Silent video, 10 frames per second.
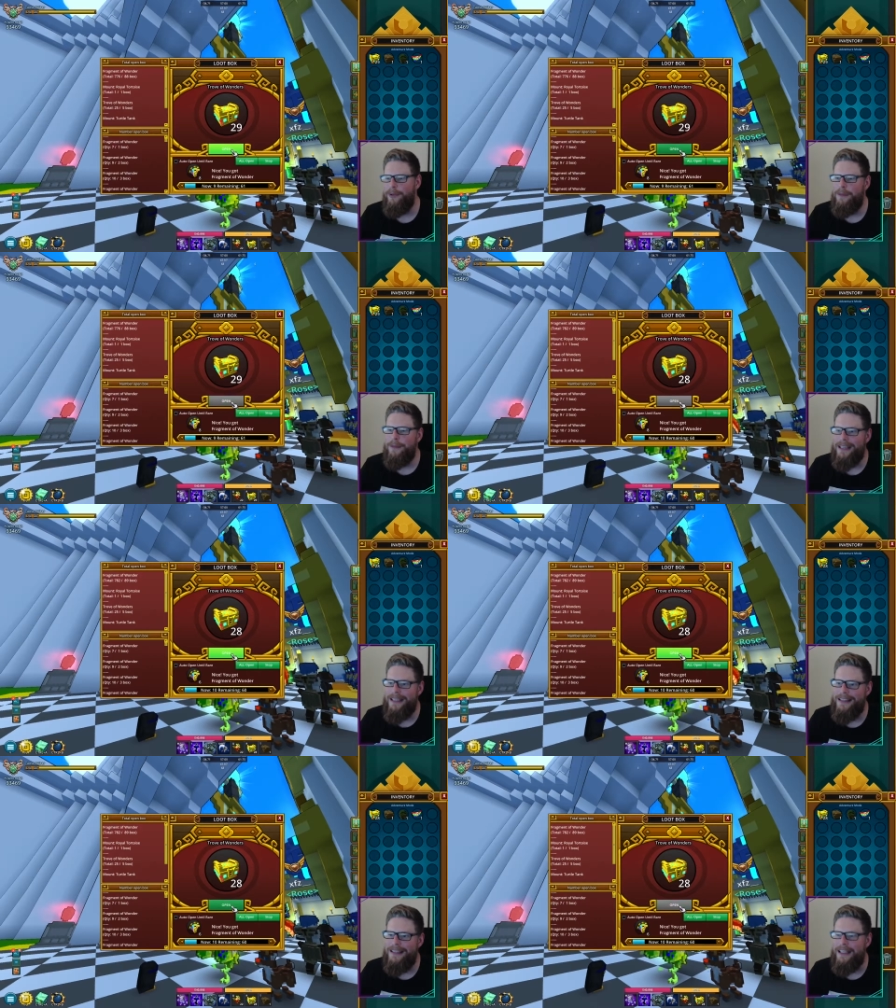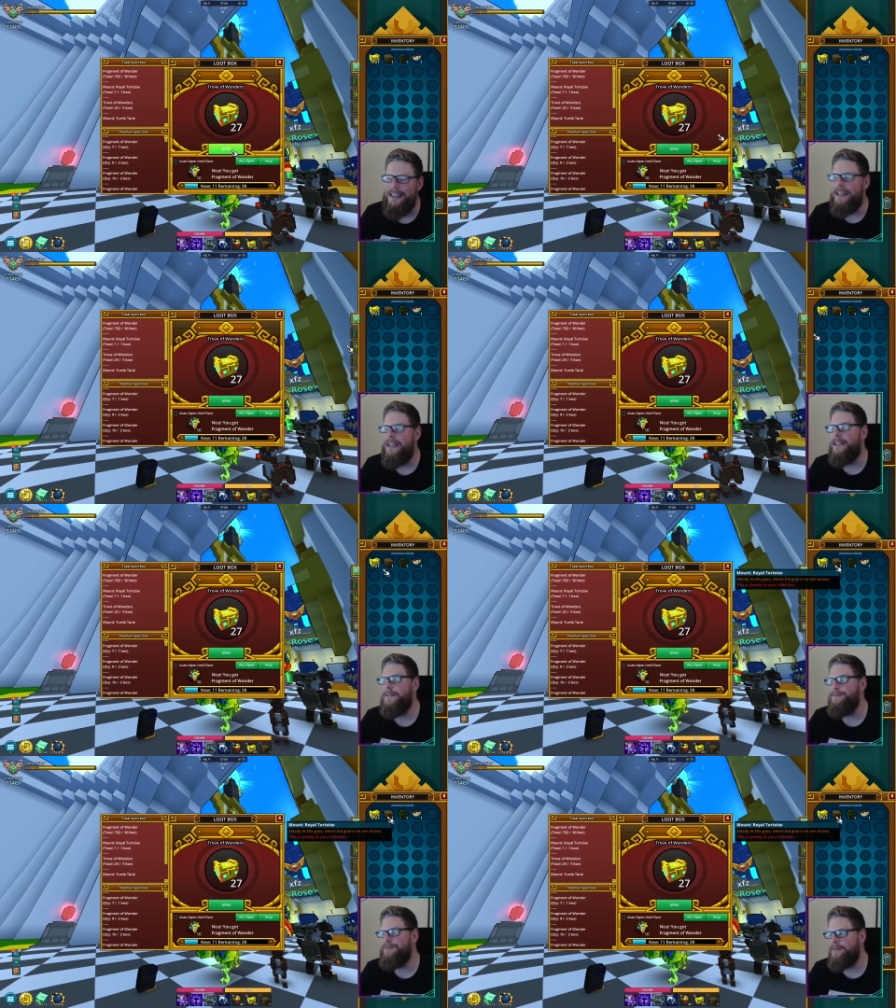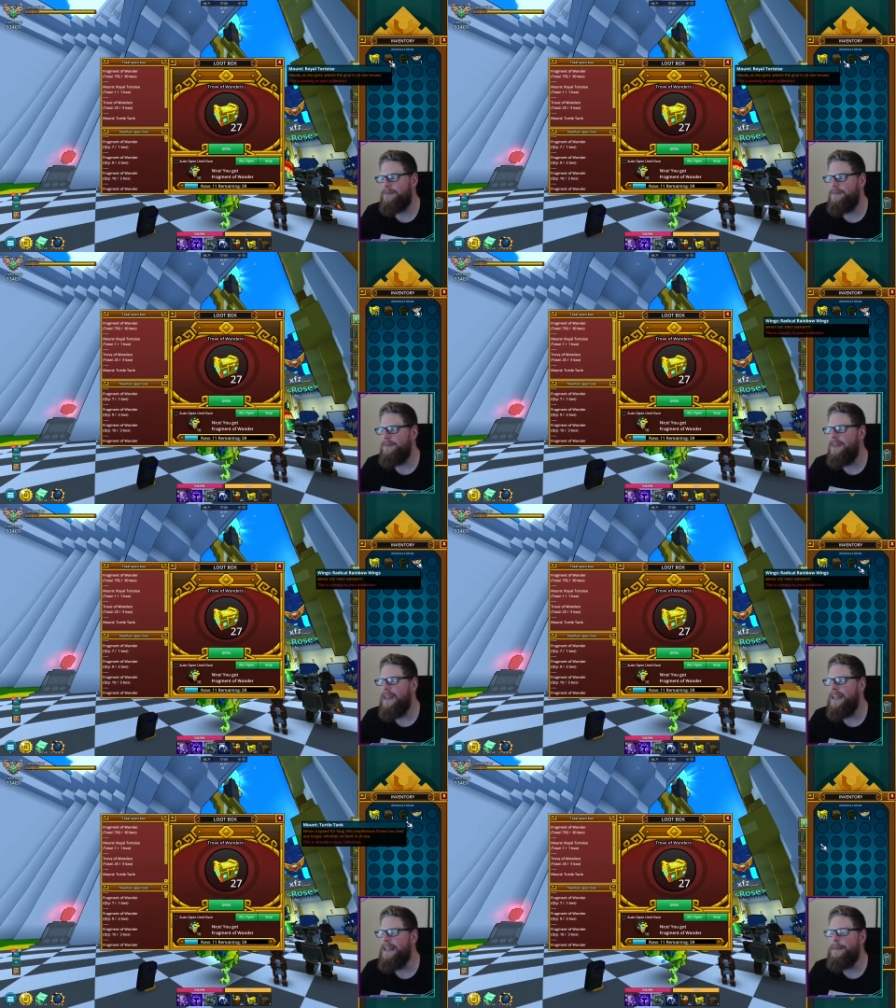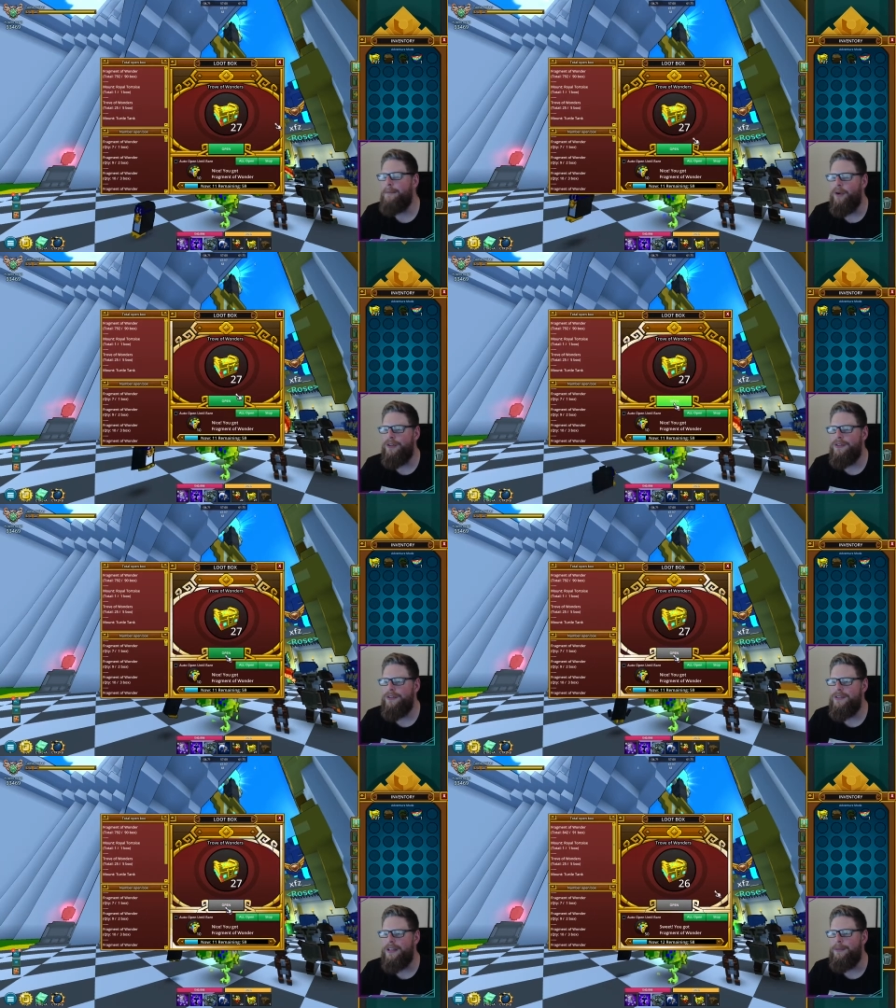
them in the boxes.